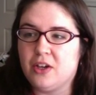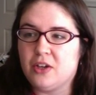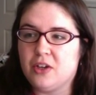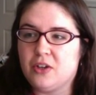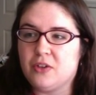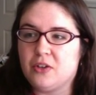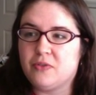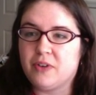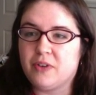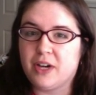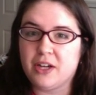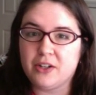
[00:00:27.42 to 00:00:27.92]

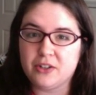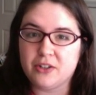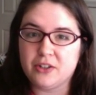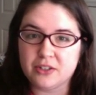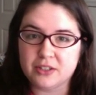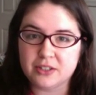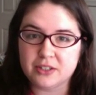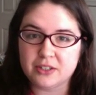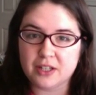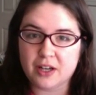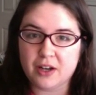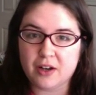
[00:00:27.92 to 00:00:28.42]
you find
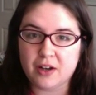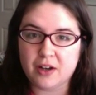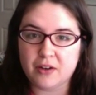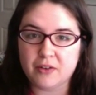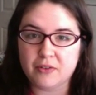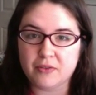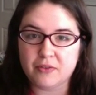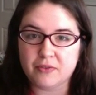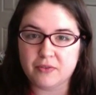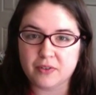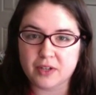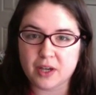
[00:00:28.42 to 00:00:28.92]

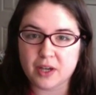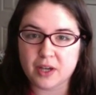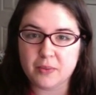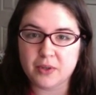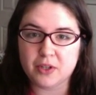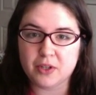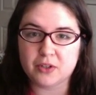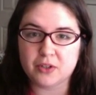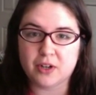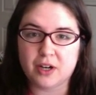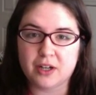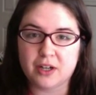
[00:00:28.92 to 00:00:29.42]
yourself coming
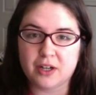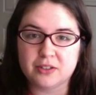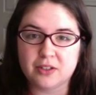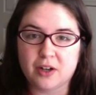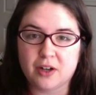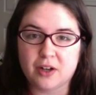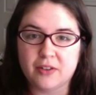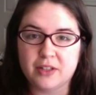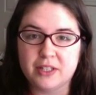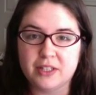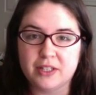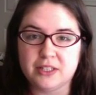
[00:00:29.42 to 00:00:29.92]
across
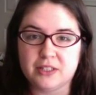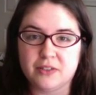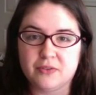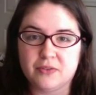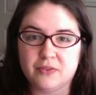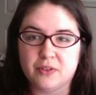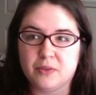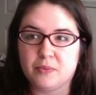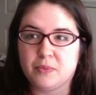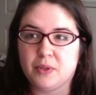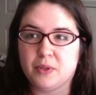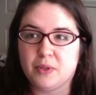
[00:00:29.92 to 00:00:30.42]
all these
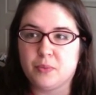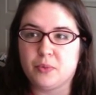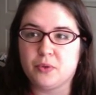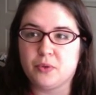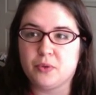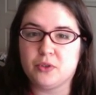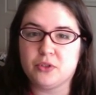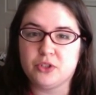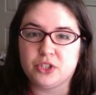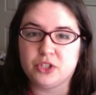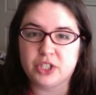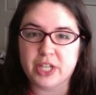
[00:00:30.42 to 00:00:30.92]
different people
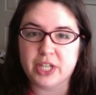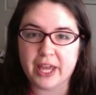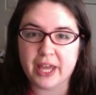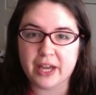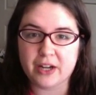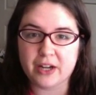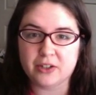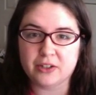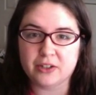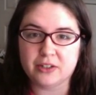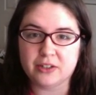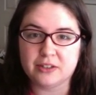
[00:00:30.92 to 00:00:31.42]
who
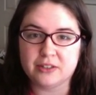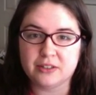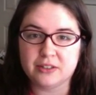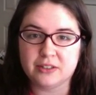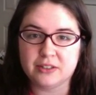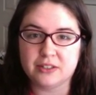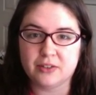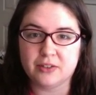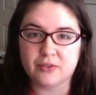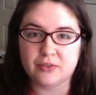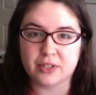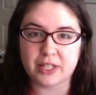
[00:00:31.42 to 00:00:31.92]
channel
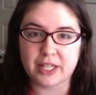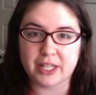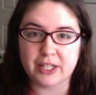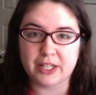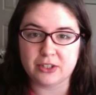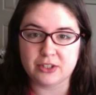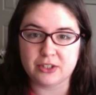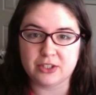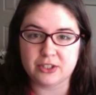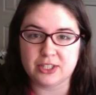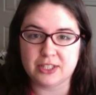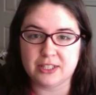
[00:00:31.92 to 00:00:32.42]
different
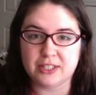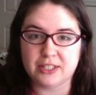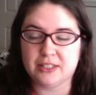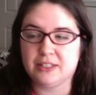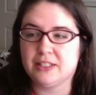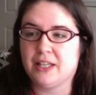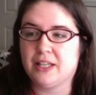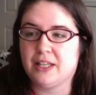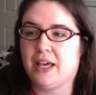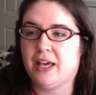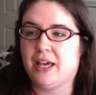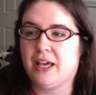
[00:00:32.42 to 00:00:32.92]

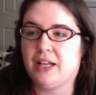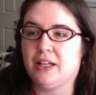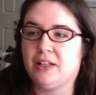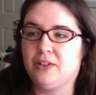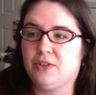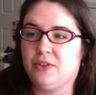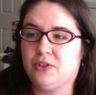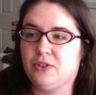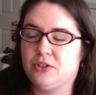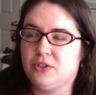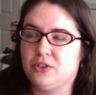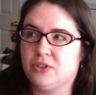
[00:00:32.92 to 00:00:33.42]
energies, and
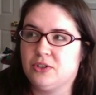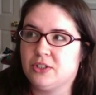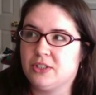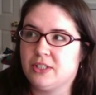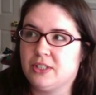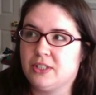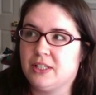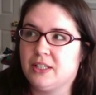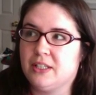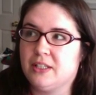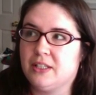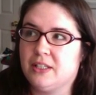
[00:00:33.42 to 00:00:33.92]

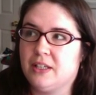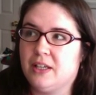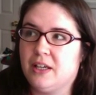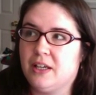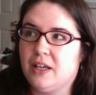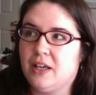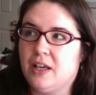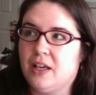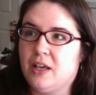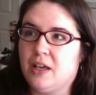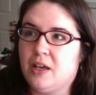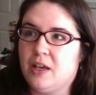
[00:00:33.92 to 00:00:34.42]
usually
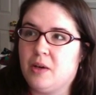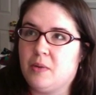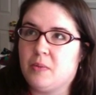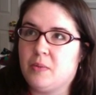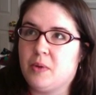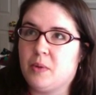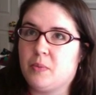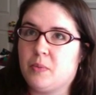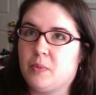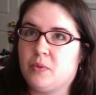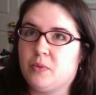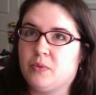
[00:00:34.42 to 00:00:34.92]

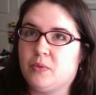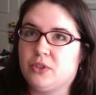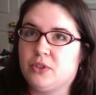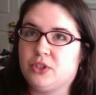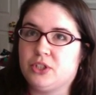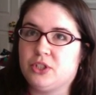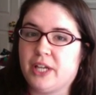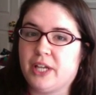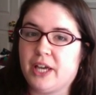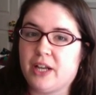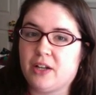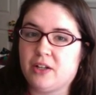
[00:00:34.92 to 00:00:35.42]
people will
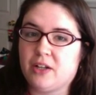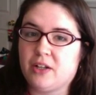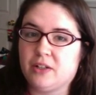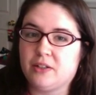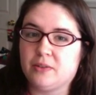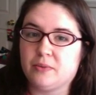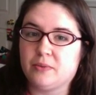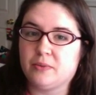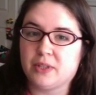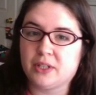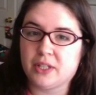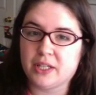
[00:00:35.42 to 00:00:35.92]
channel
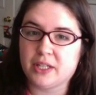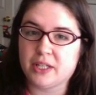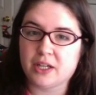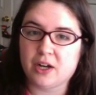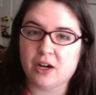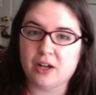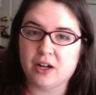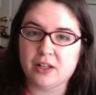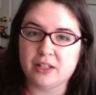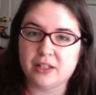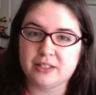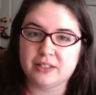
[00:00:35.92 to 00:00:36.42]
what they
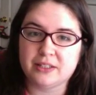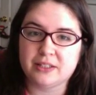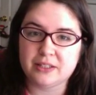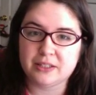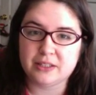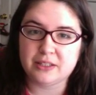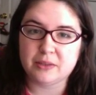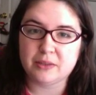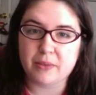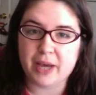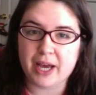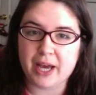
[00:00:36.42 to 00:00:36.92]
call
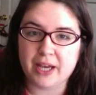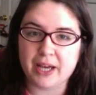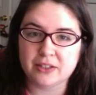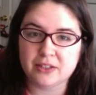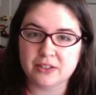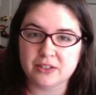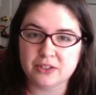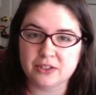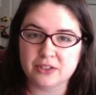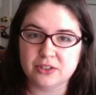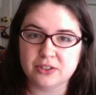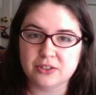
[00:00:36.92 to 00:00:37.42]
ascended
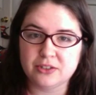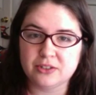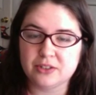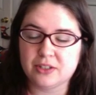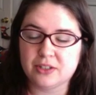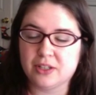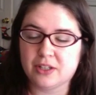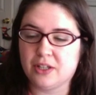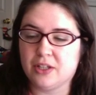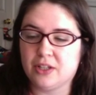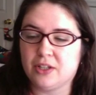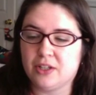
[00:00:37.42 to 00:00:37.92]
masters.
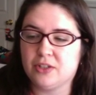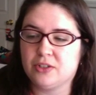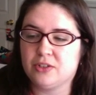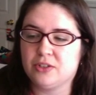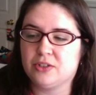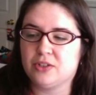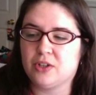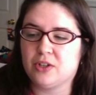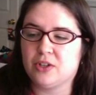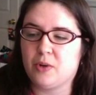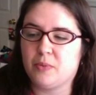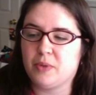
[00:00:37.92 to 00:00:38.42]

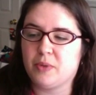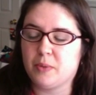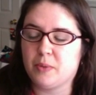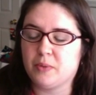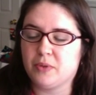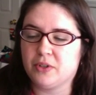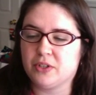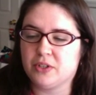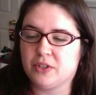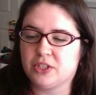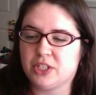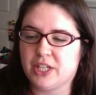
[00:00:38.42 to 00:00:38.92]
So
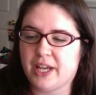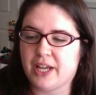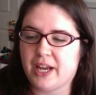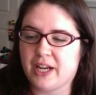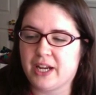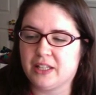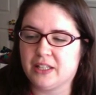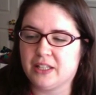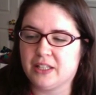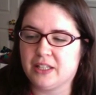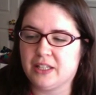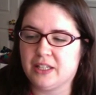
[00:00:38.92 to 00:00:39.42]
people are
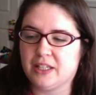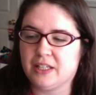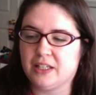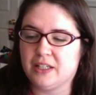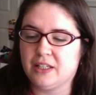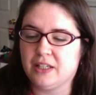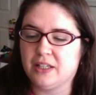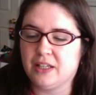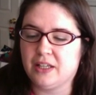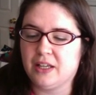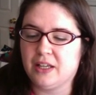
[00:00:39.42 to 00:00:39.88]
channeling